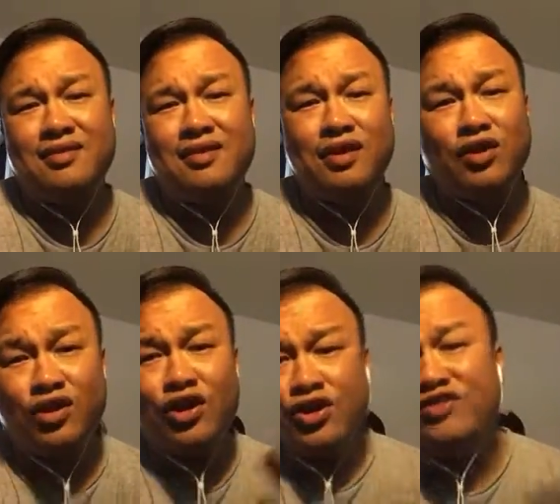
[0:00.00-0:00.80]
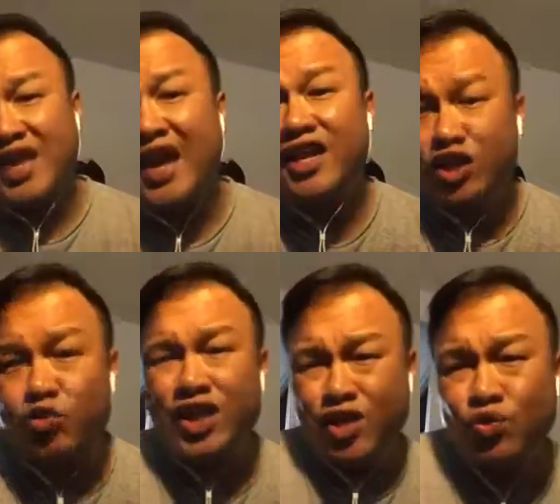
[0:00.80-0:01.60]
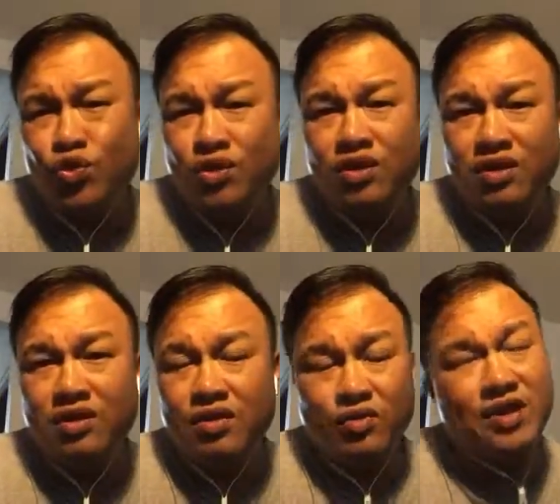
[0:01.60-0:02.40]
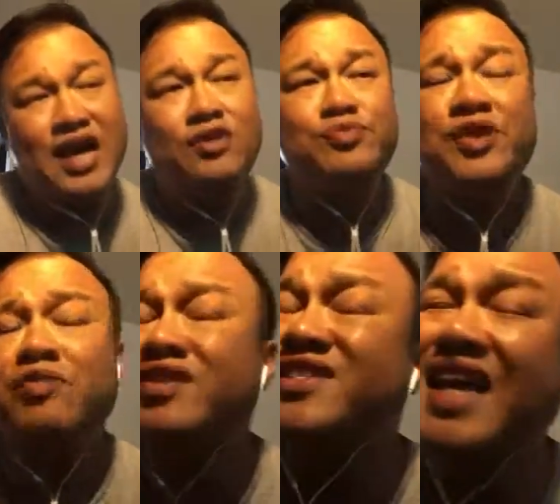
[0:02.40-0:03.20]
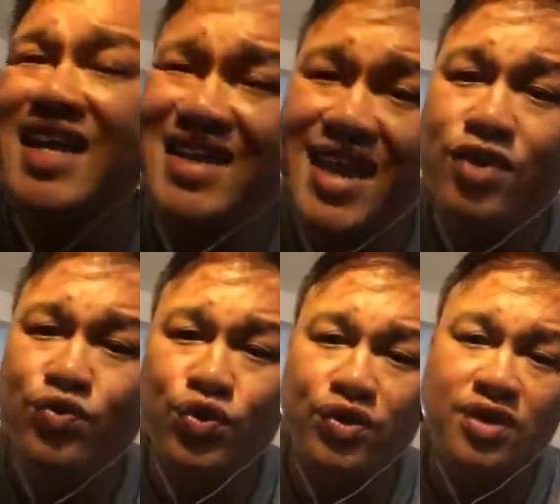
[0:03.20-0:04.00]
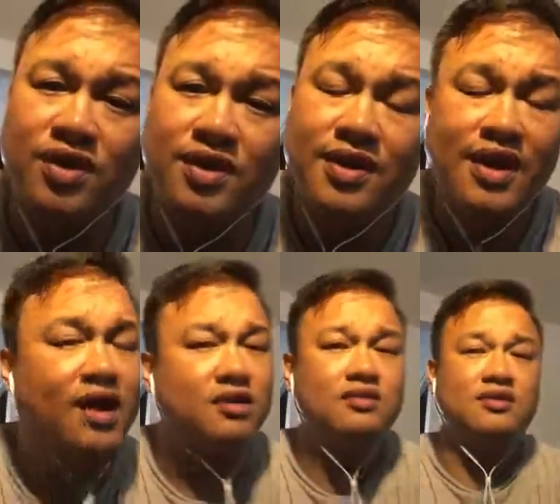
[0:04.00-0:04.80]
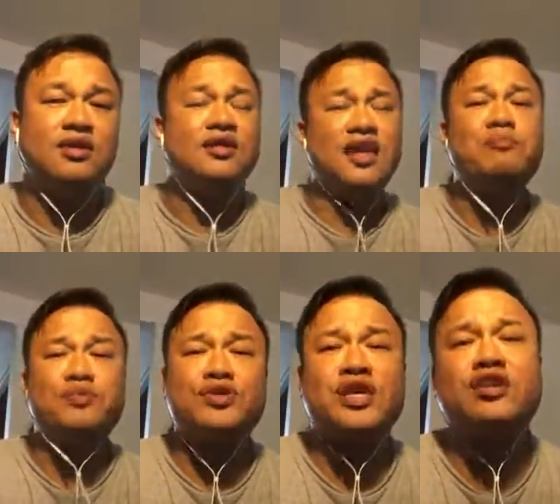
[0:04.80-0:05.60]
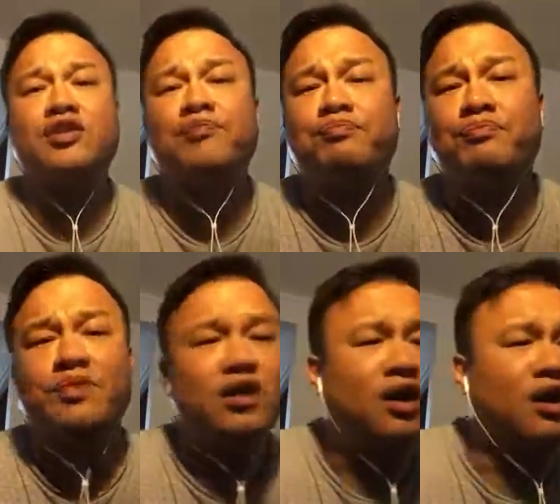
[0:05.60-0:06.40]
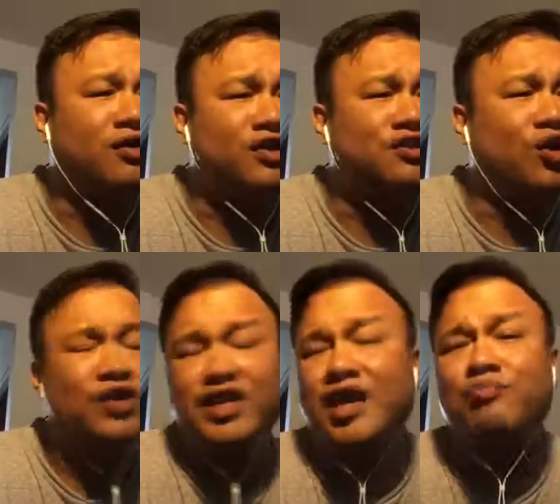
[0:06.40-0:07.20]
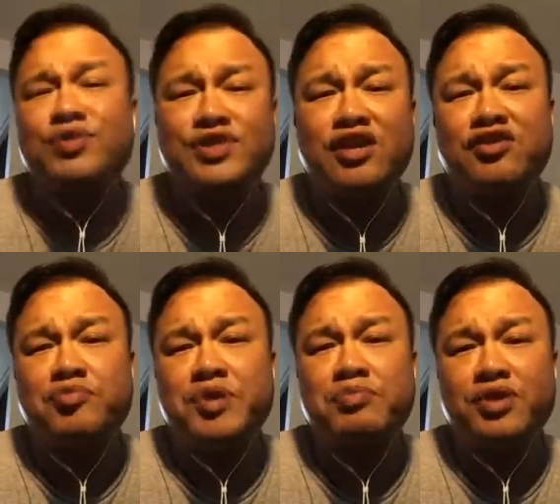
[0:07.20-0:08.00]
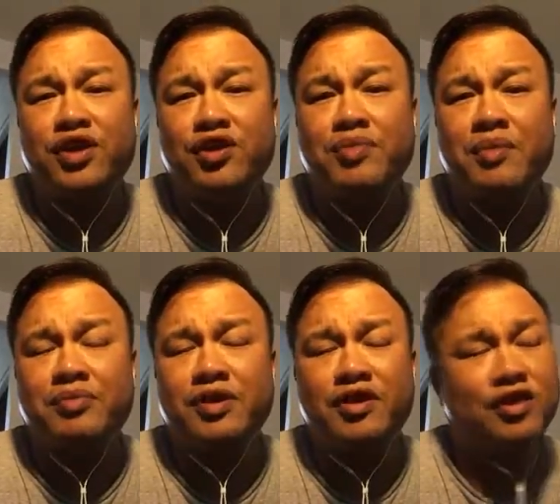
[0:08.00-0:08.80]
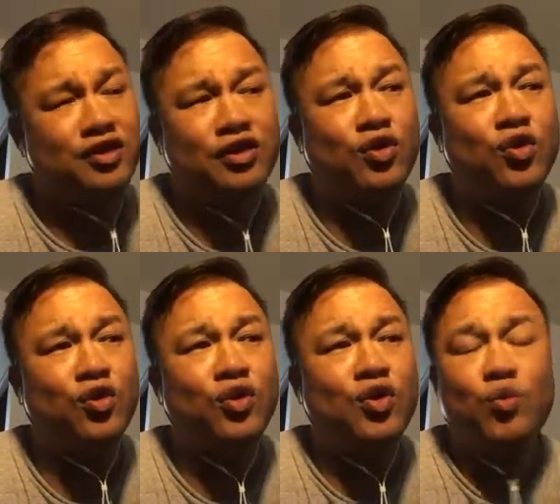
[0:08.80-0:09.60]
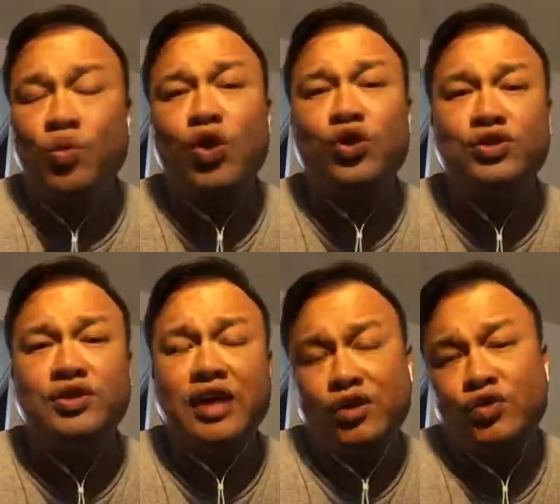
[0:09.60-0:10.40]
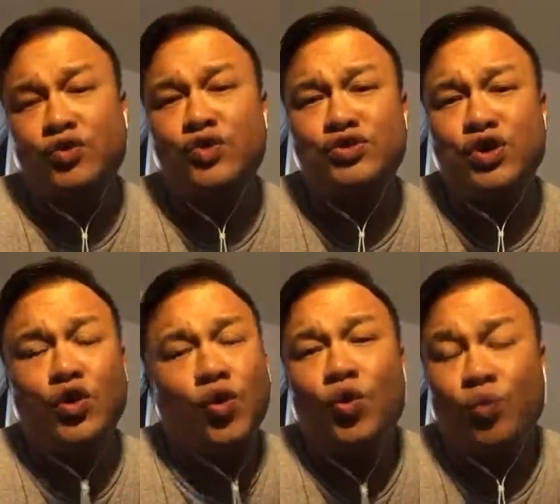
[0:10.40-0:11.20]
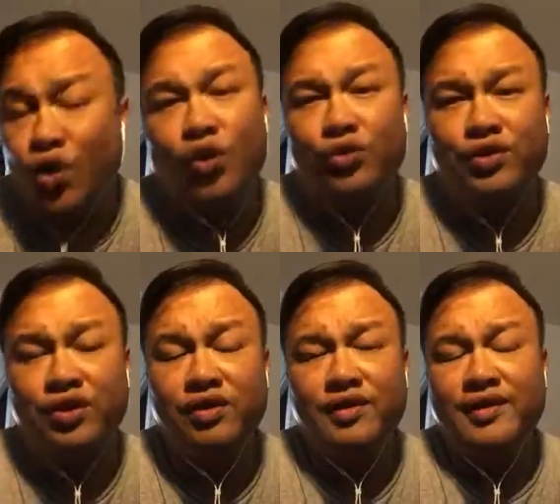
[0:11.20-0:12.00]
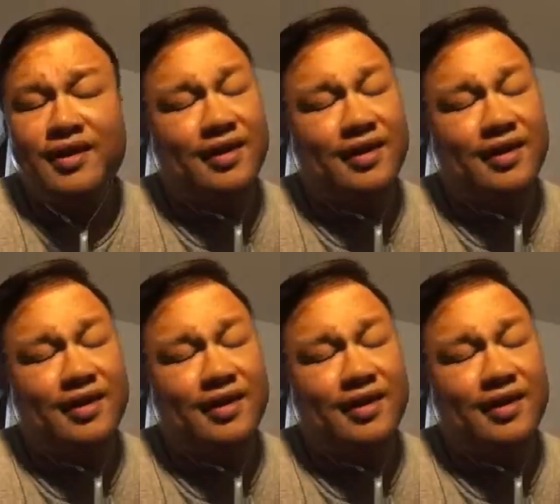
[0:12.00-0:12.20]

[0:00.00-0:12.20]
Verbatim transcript: You know, you heard of the 80 20 rule? Well, now it's pretty much 90 10 rule. Yeah, 10% of the, uh, there's only 10% of the people here in the, pop- in, the, in the whole world that controls the whole world. I